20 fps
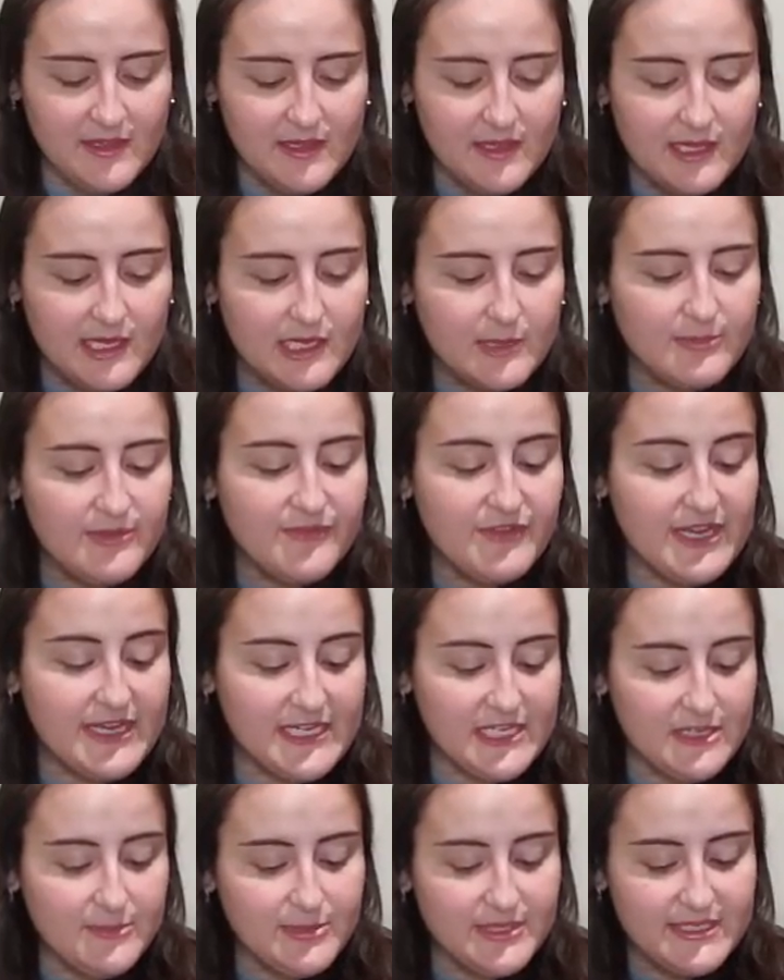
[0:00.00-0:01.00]
If
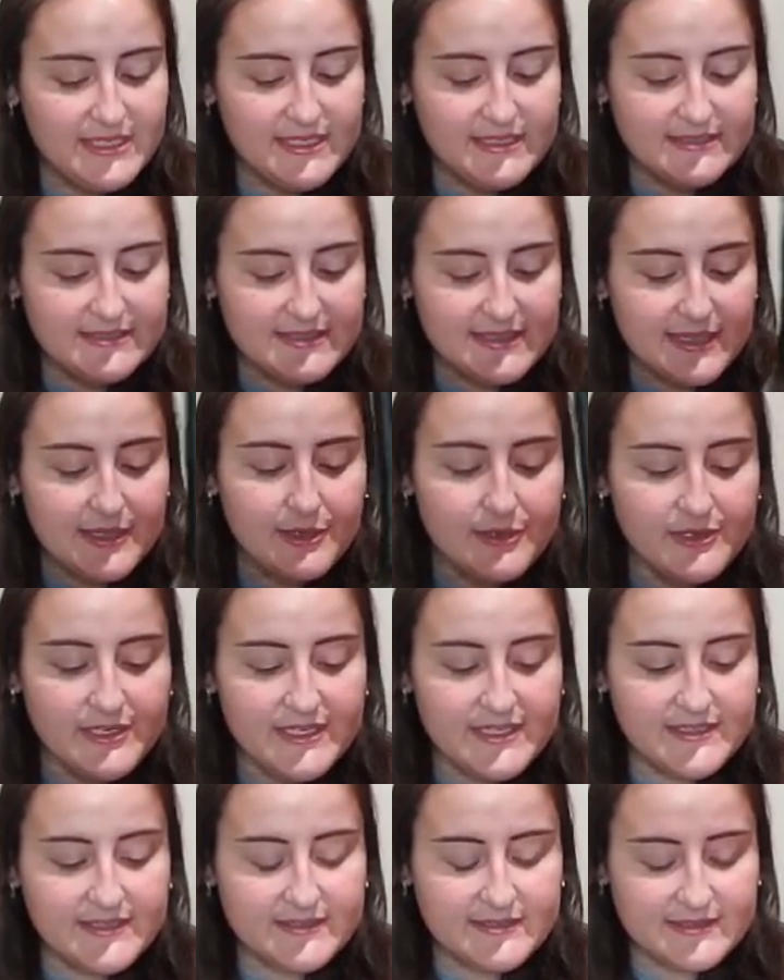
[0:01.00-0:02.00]
anybody is
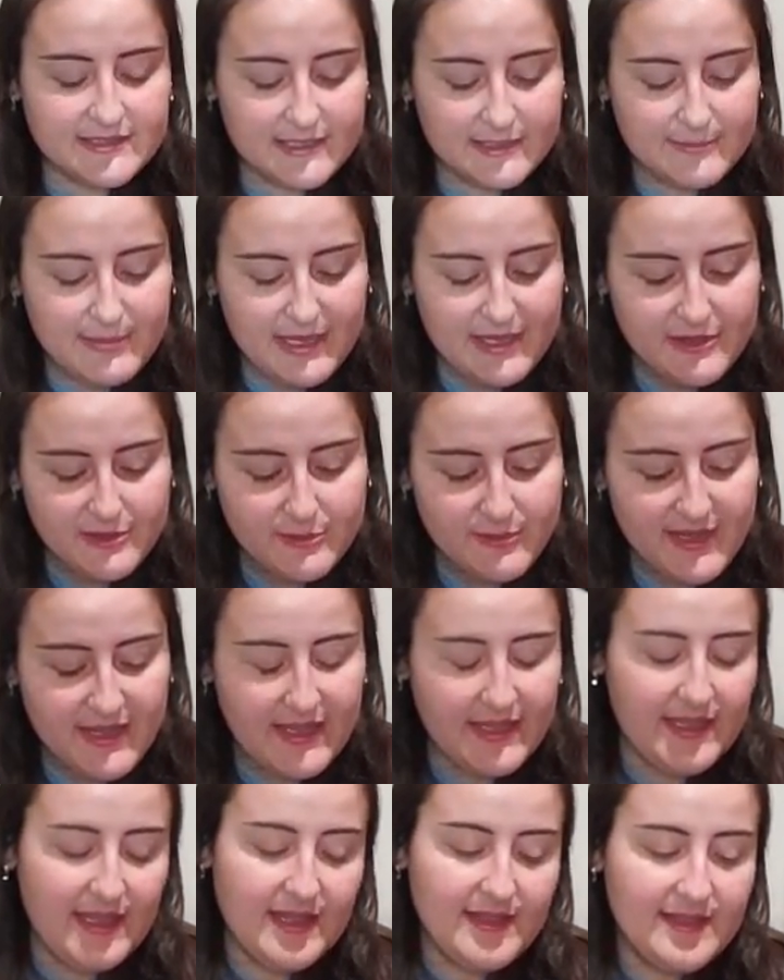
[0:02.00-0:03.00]
curious, by the
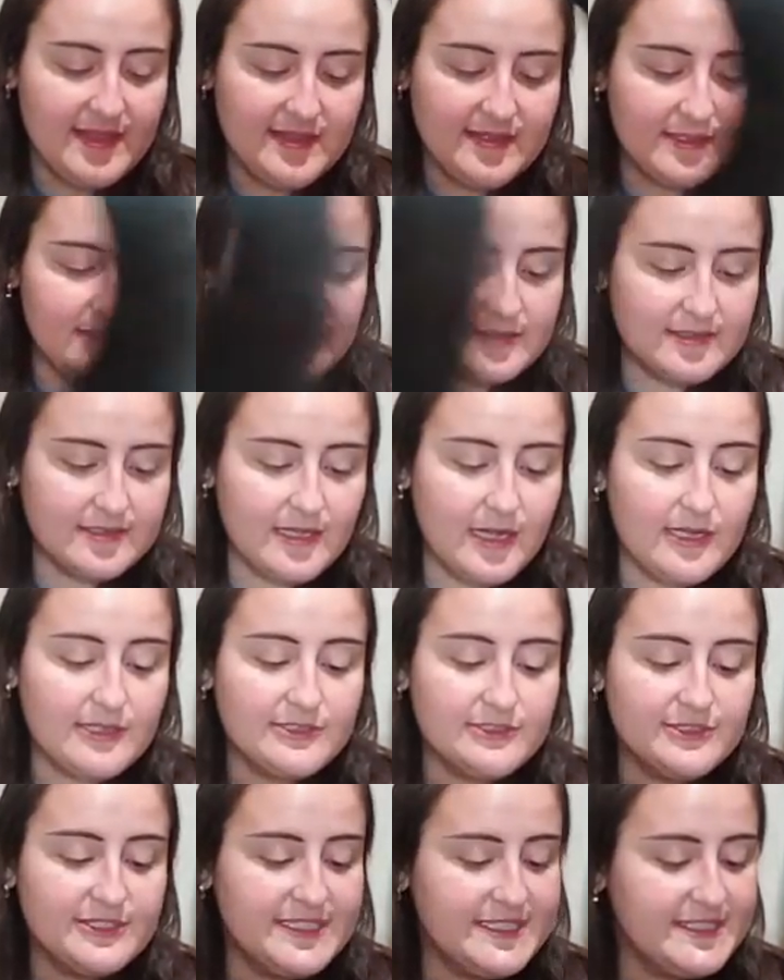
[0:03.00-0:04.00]
way, this
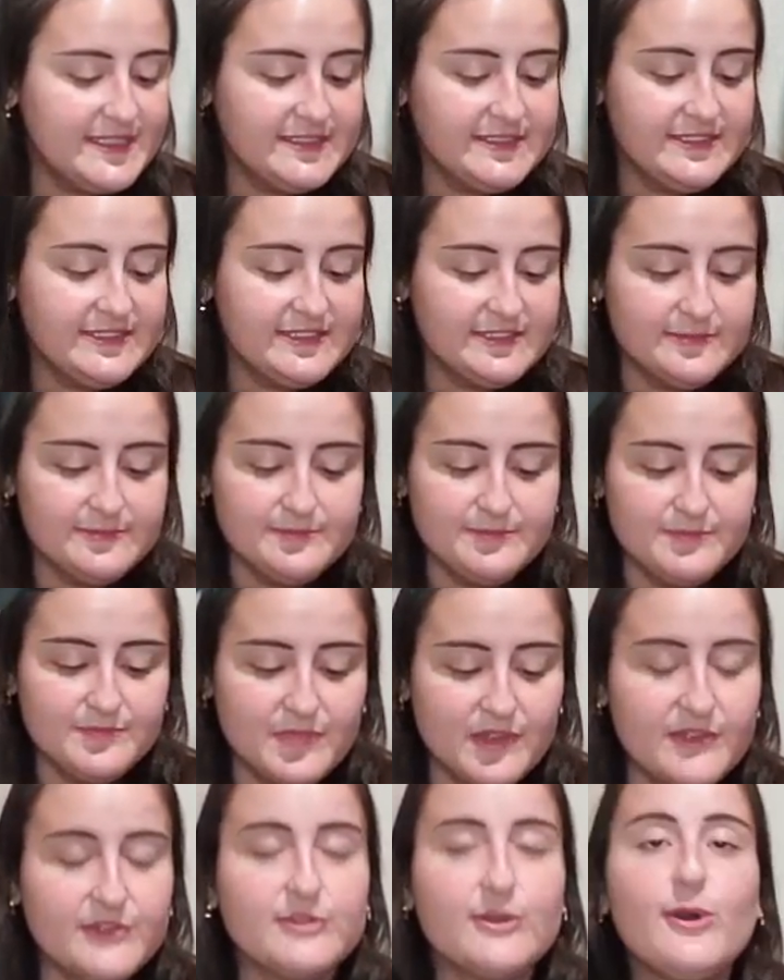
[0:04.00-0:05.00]
color is
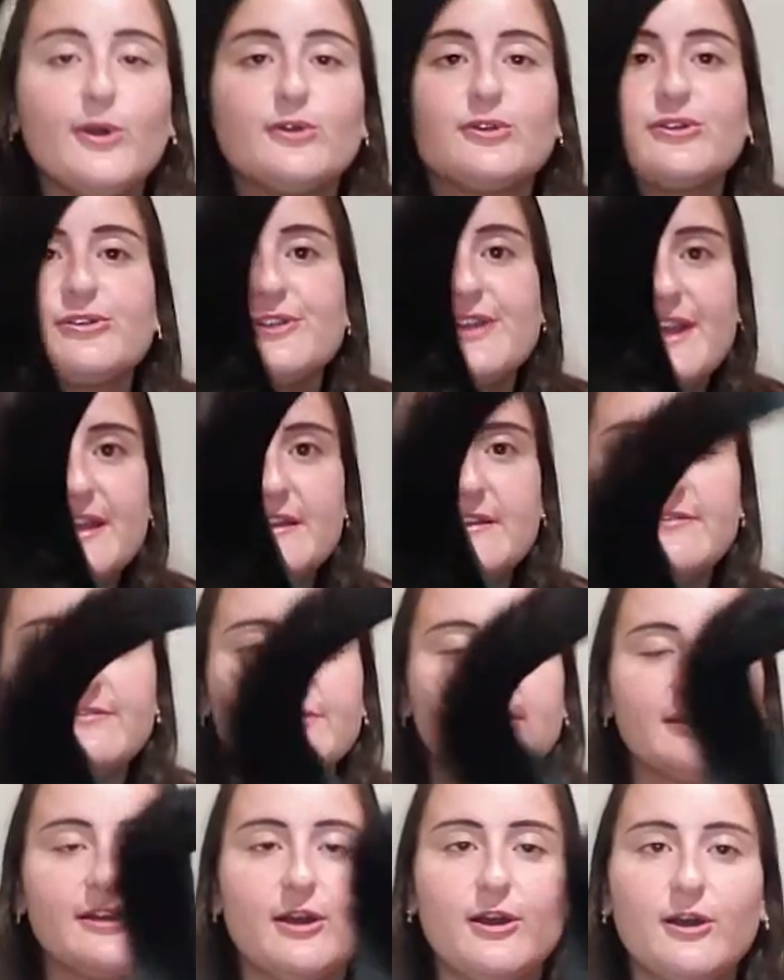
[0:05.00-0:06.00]
so
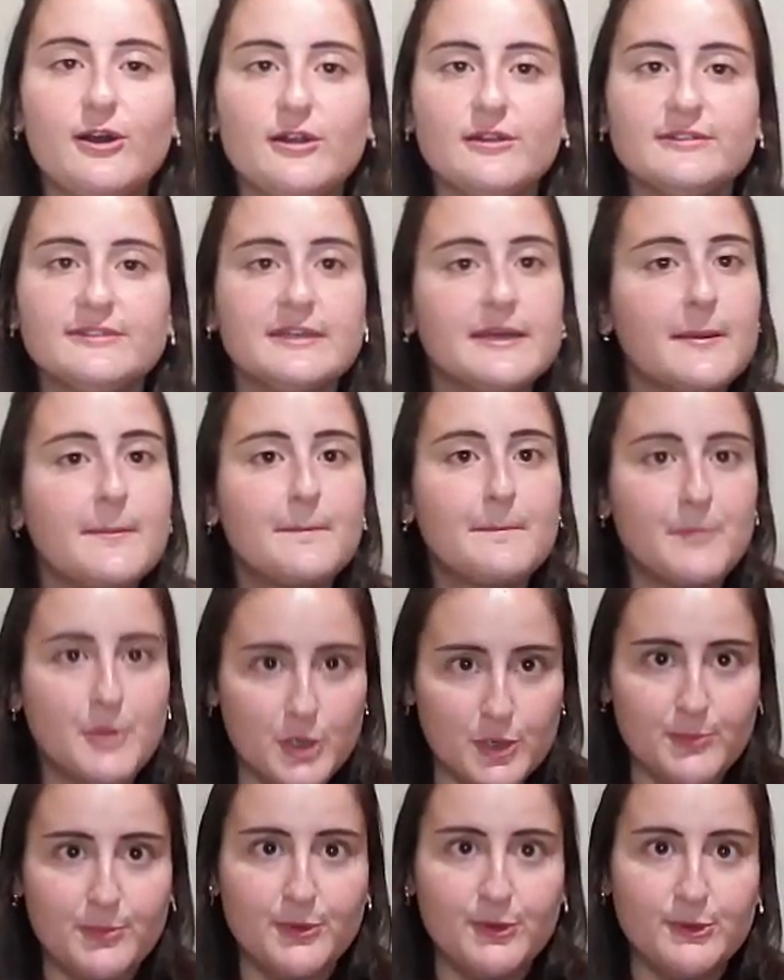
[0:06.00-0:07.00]
creatively called
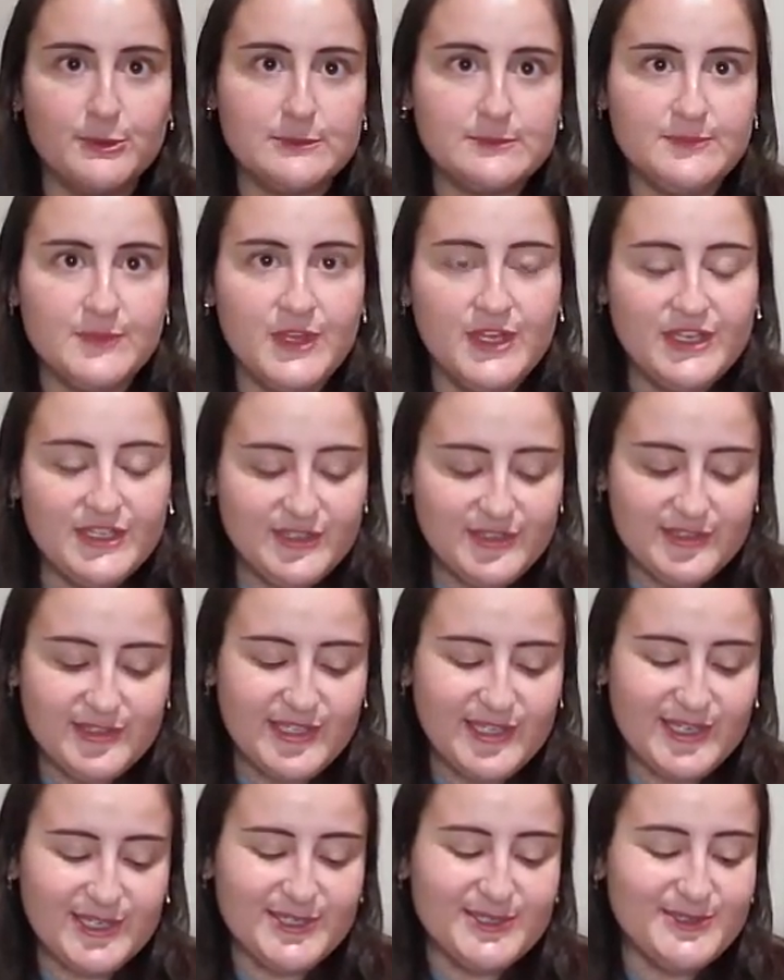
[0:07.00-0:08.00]
purple.
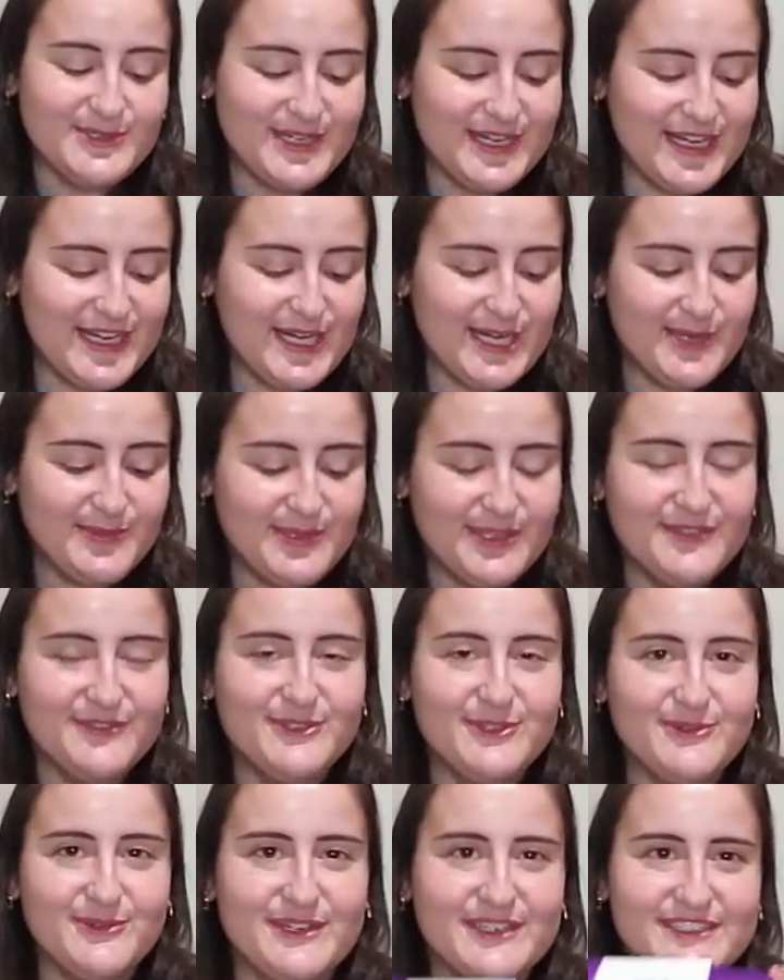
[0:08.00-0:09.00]
So if
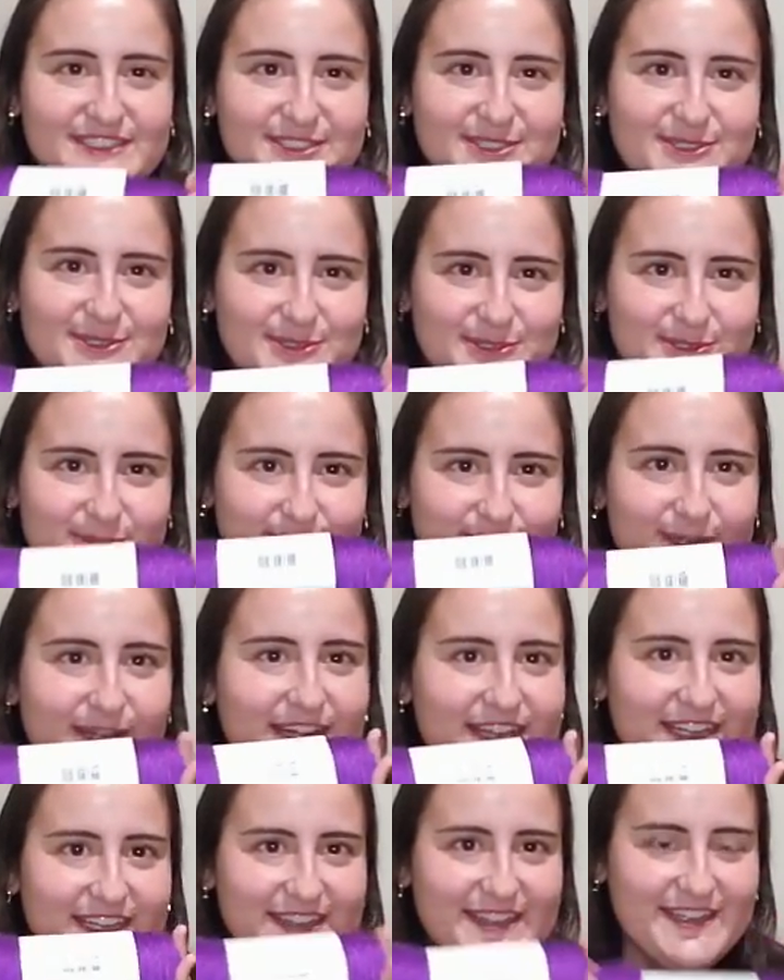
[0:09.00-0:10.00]
you want to
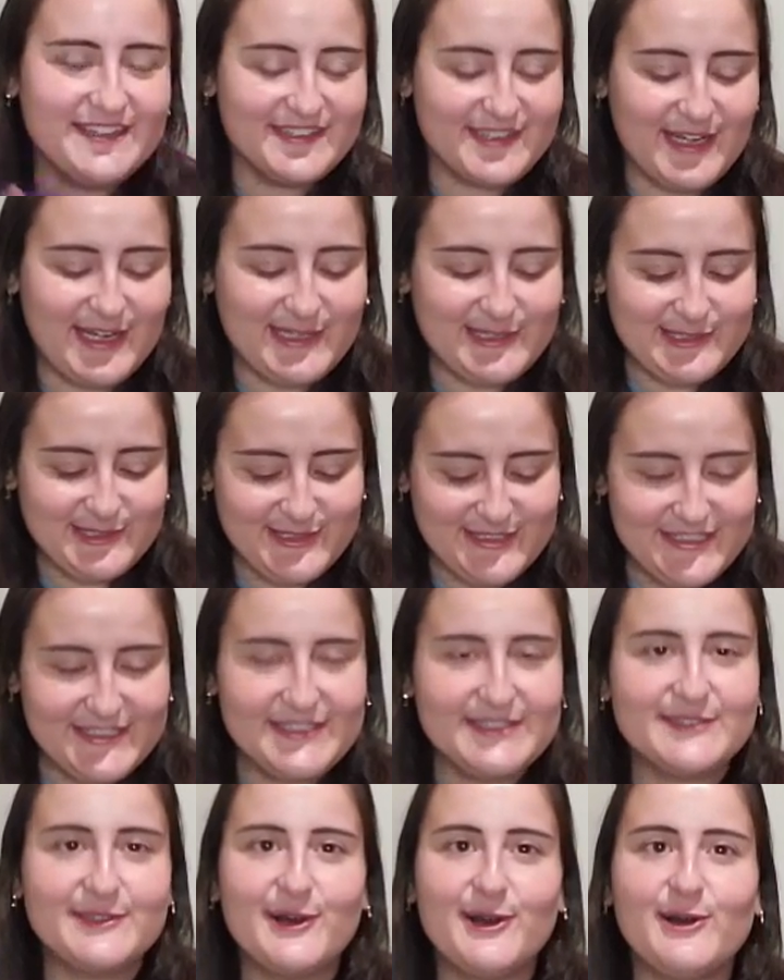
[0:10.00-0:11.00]
get this color, it
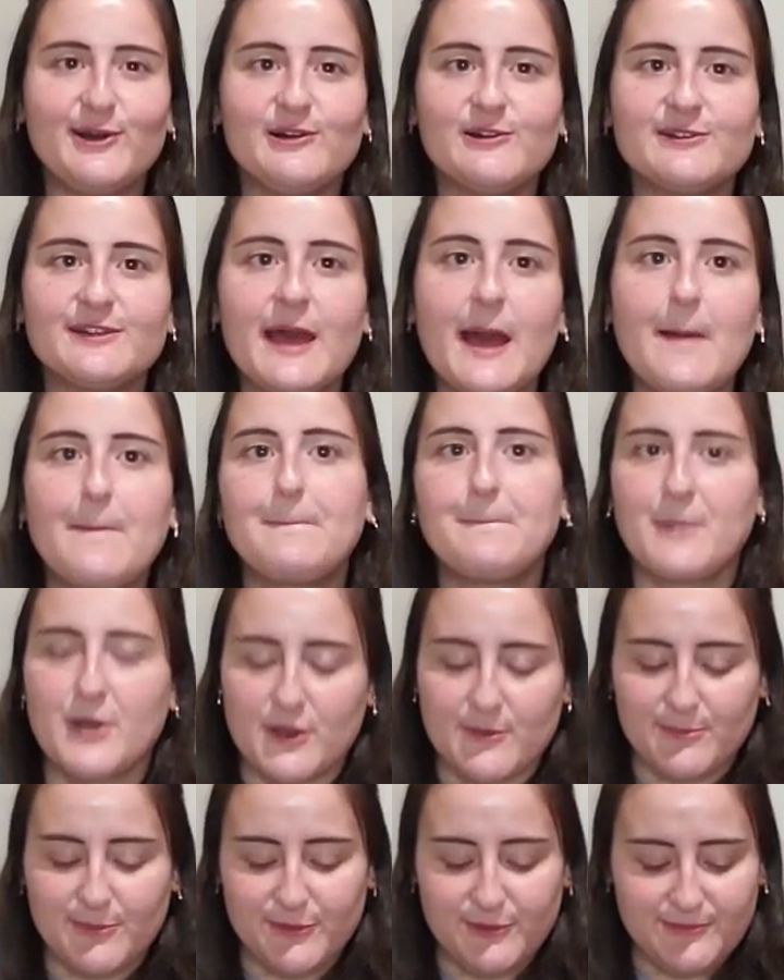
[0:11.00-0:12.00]
is called
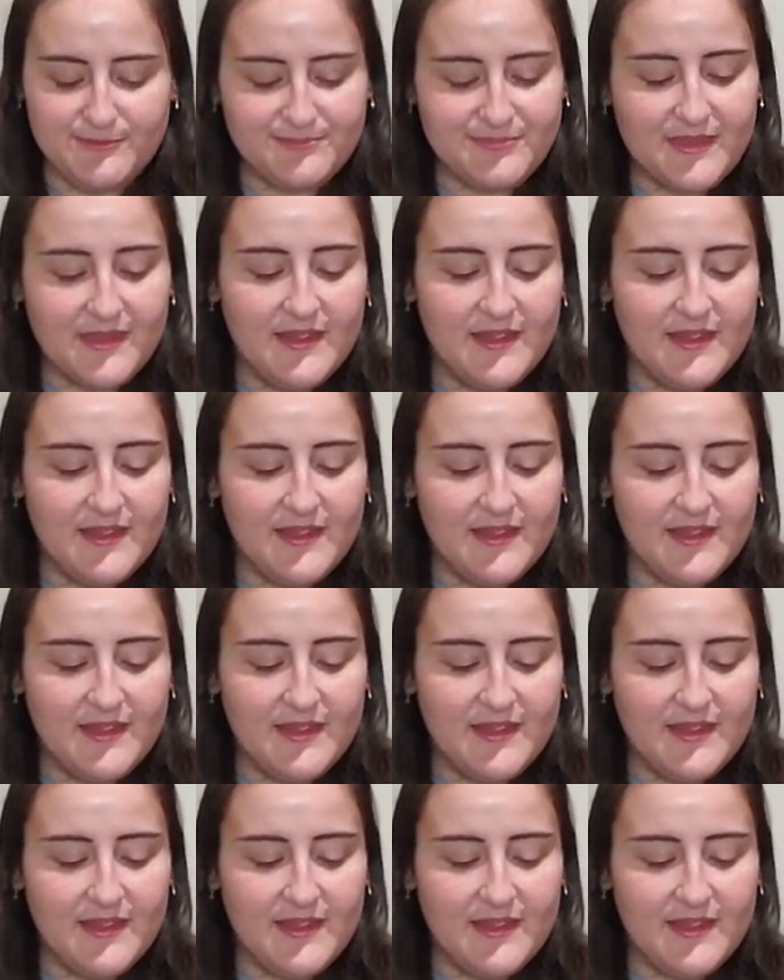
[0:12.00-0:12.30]
purple.